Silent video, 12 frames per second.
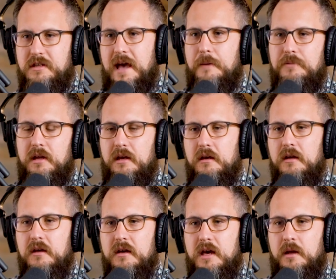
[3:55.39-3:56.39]
happening
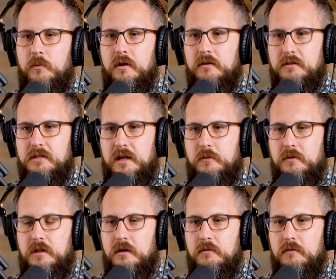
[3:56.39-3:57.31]
and what it looks like with you.